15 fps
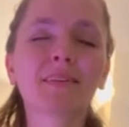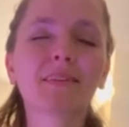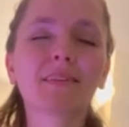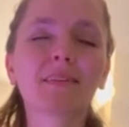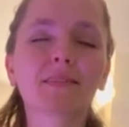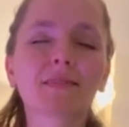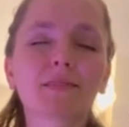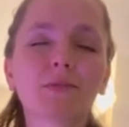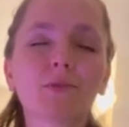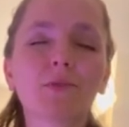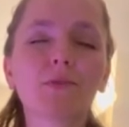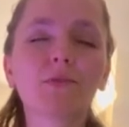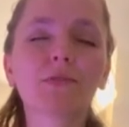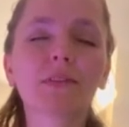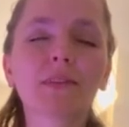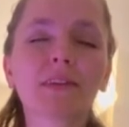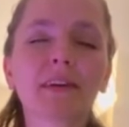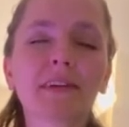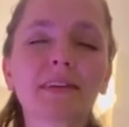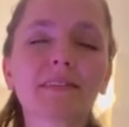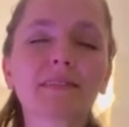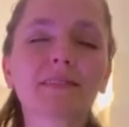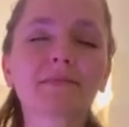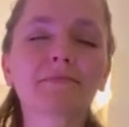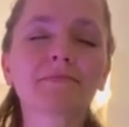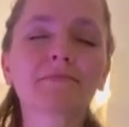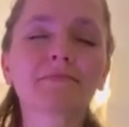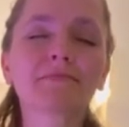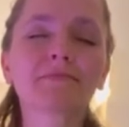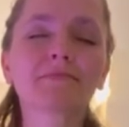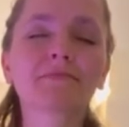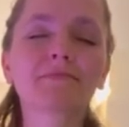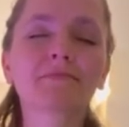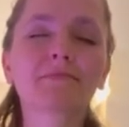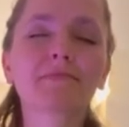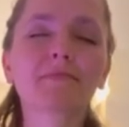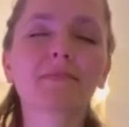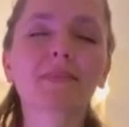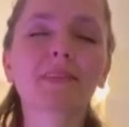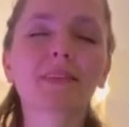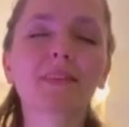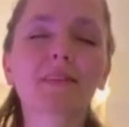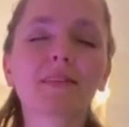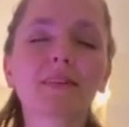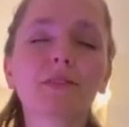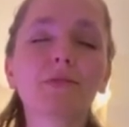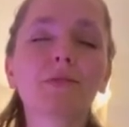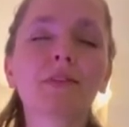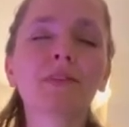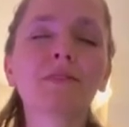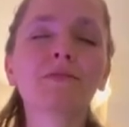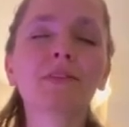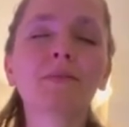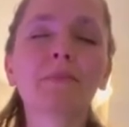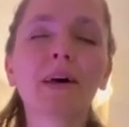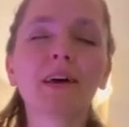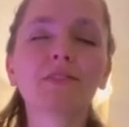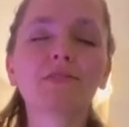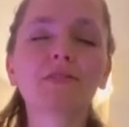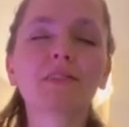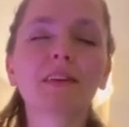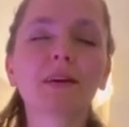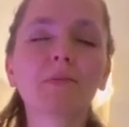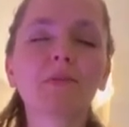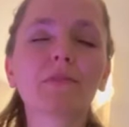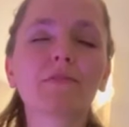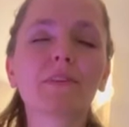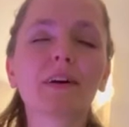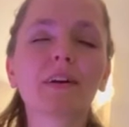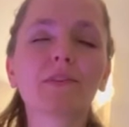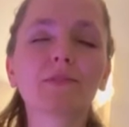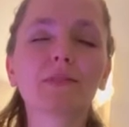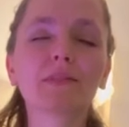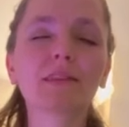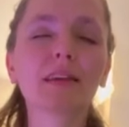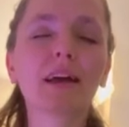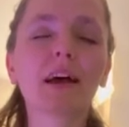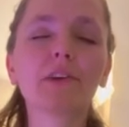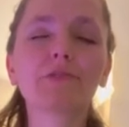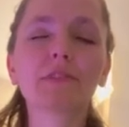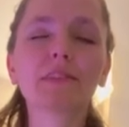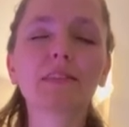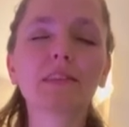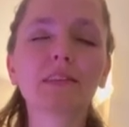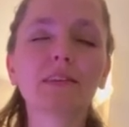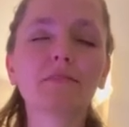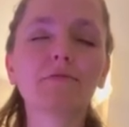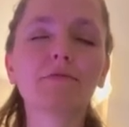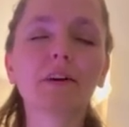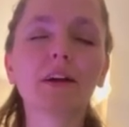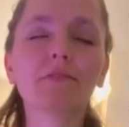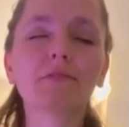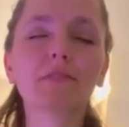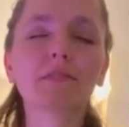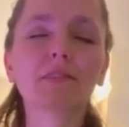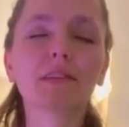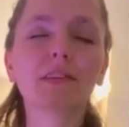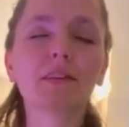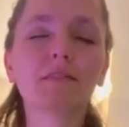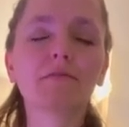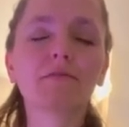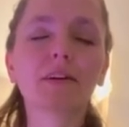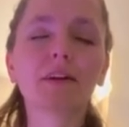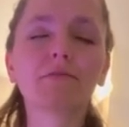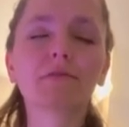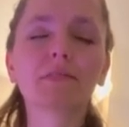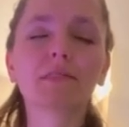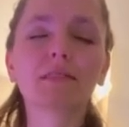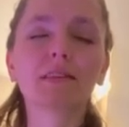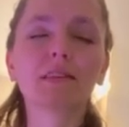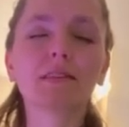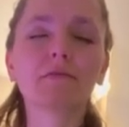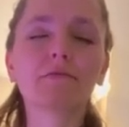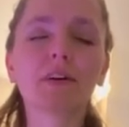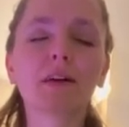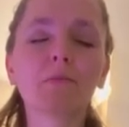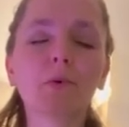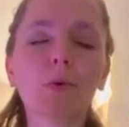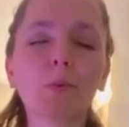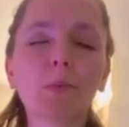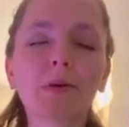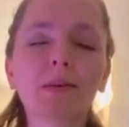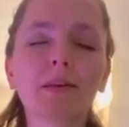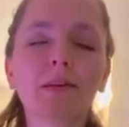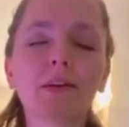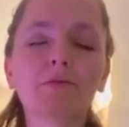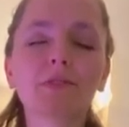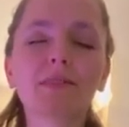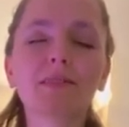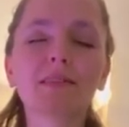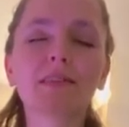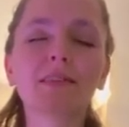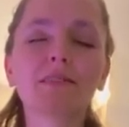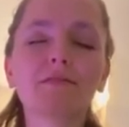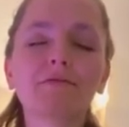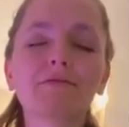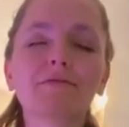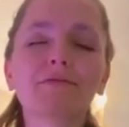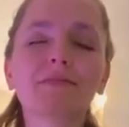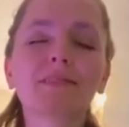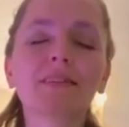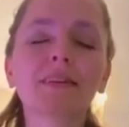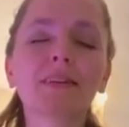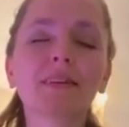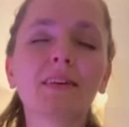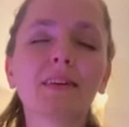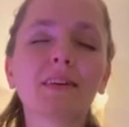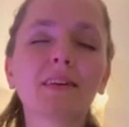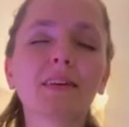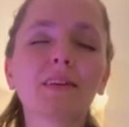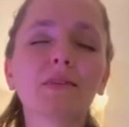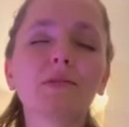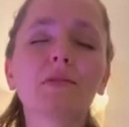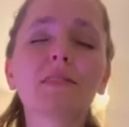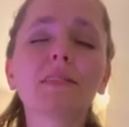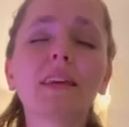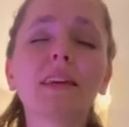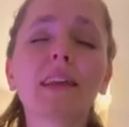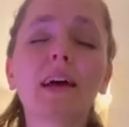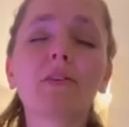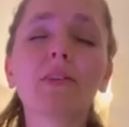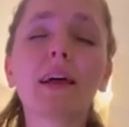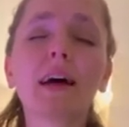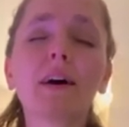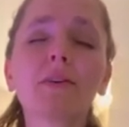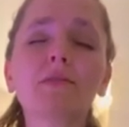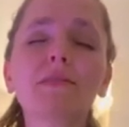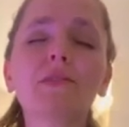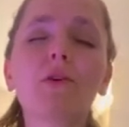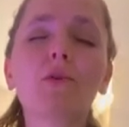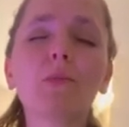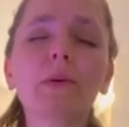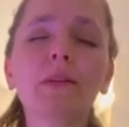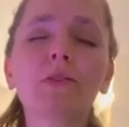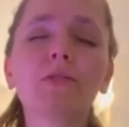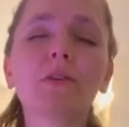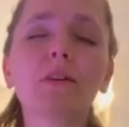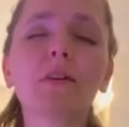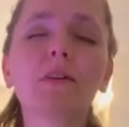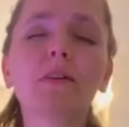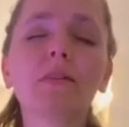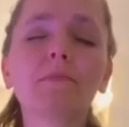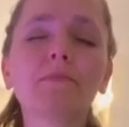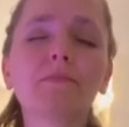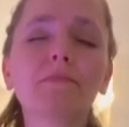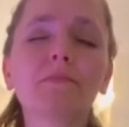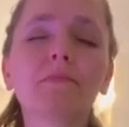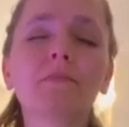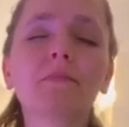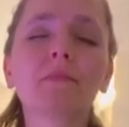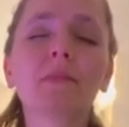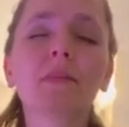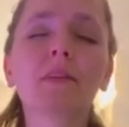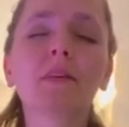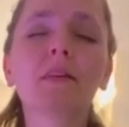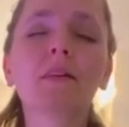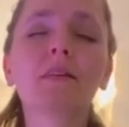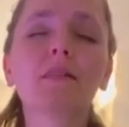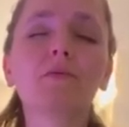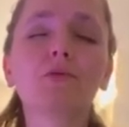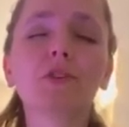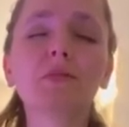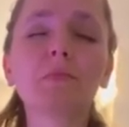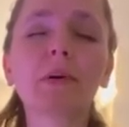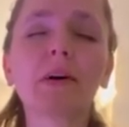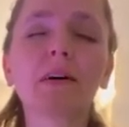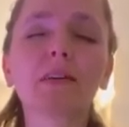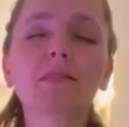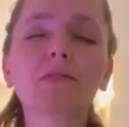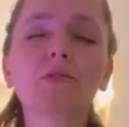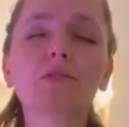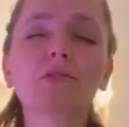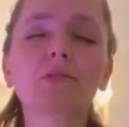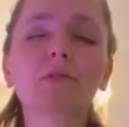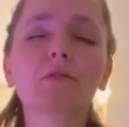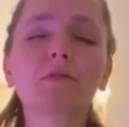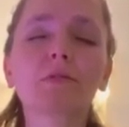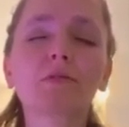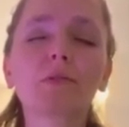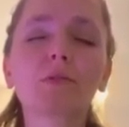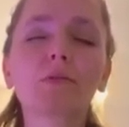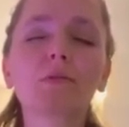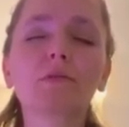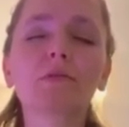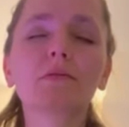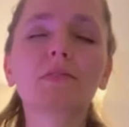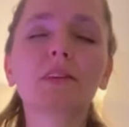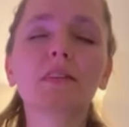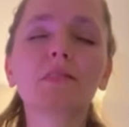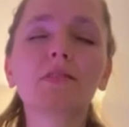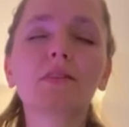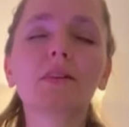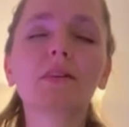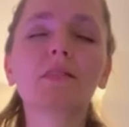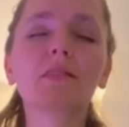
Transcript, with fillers: Yes, golden light. You can even imagine to amplify, you could say, I receive, I receive, I receive, I'm open, I receive. You could say it out loud to open your voice box, your throat center.